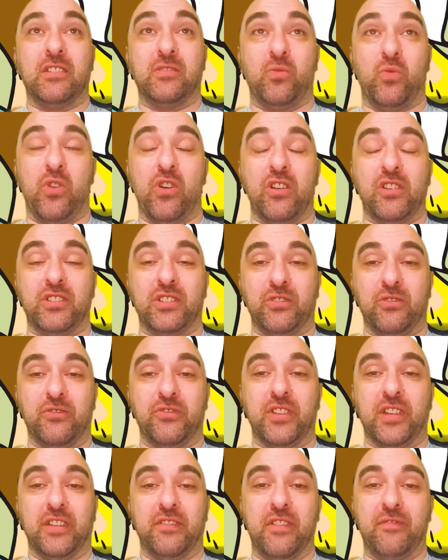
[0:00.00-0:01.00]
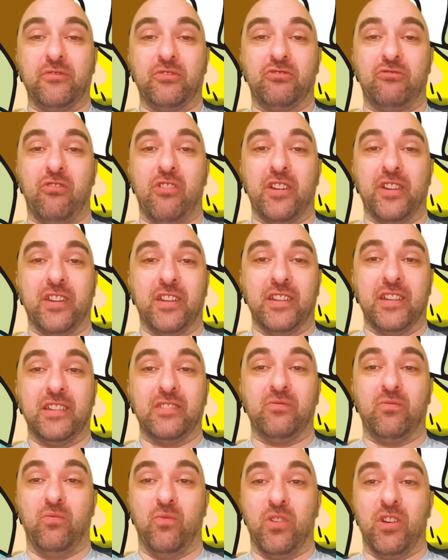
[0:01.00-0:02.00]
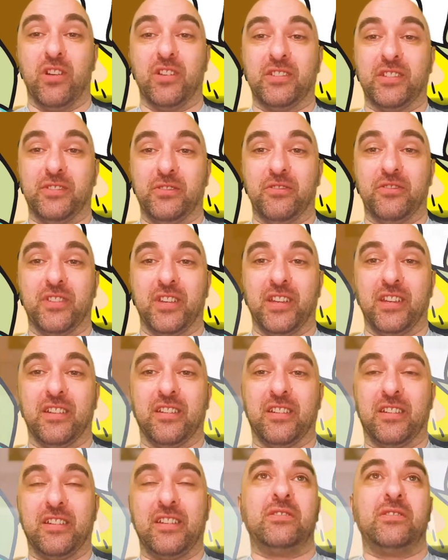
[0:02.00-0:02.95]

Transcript: Worse than you think. If you haven't tried it, it's worse than you think.